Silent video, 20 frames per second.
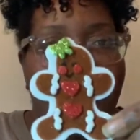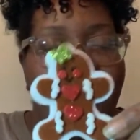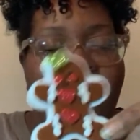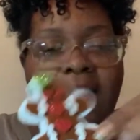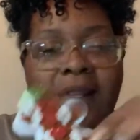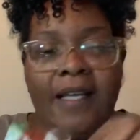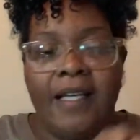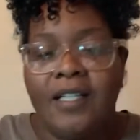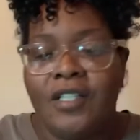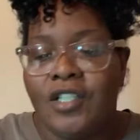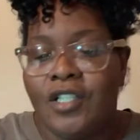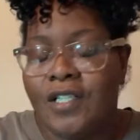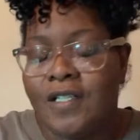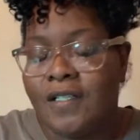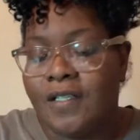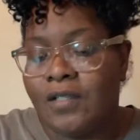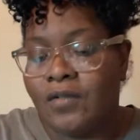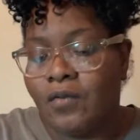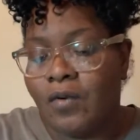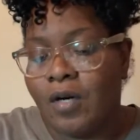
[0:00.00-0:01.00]
and I think it's
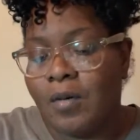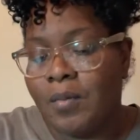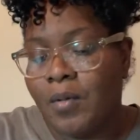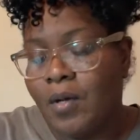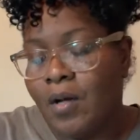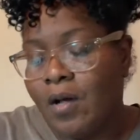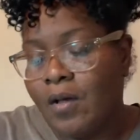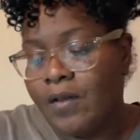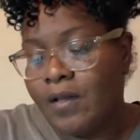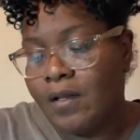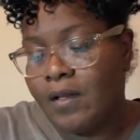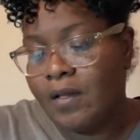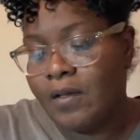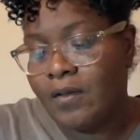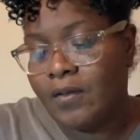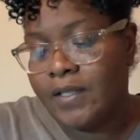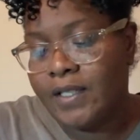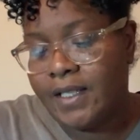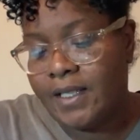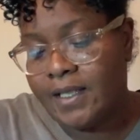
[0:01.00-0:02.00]
just adorable, all the
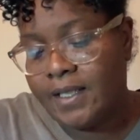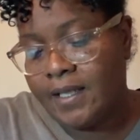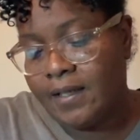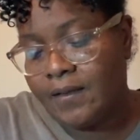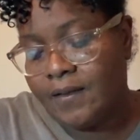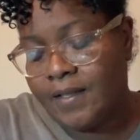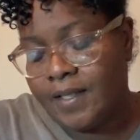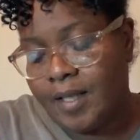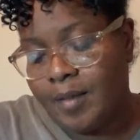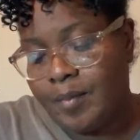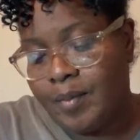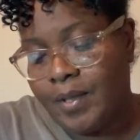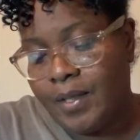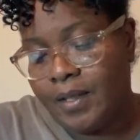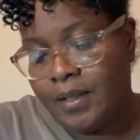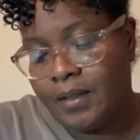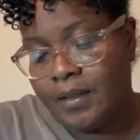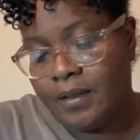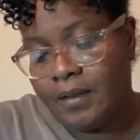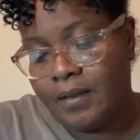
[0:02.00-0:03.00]
little details they
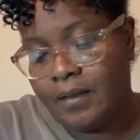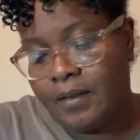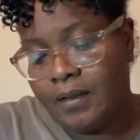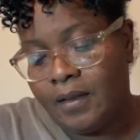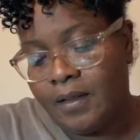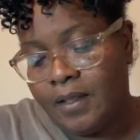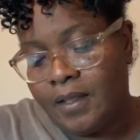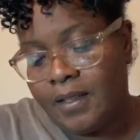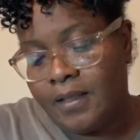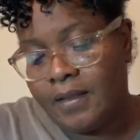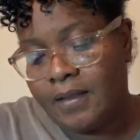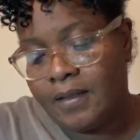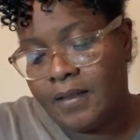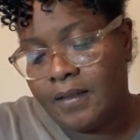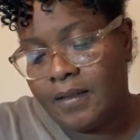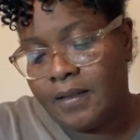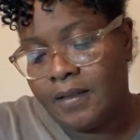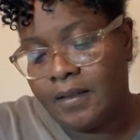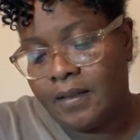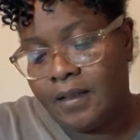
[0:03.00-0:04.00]
put on this.
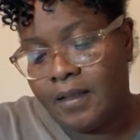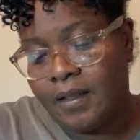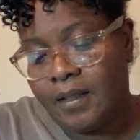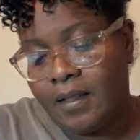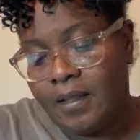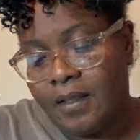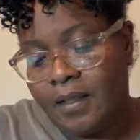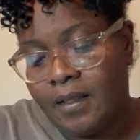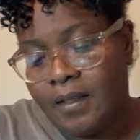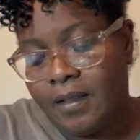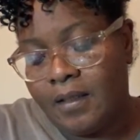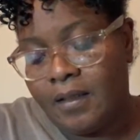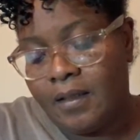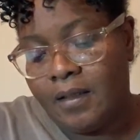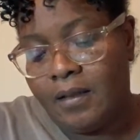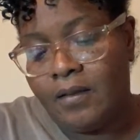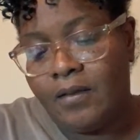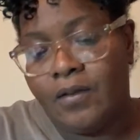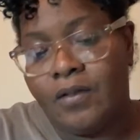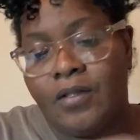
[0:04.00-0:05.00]
The
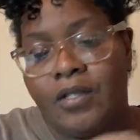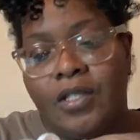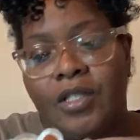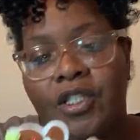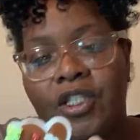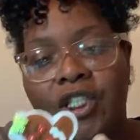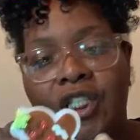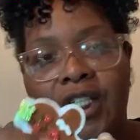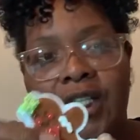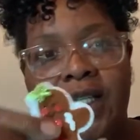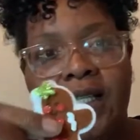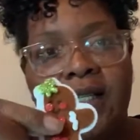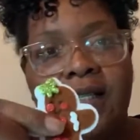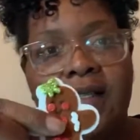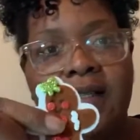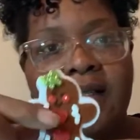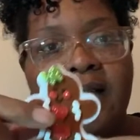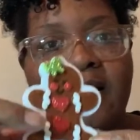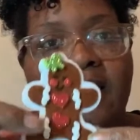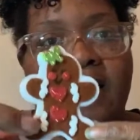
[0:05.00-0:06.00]
little
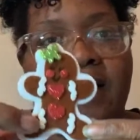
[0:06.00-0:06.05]
cheeks and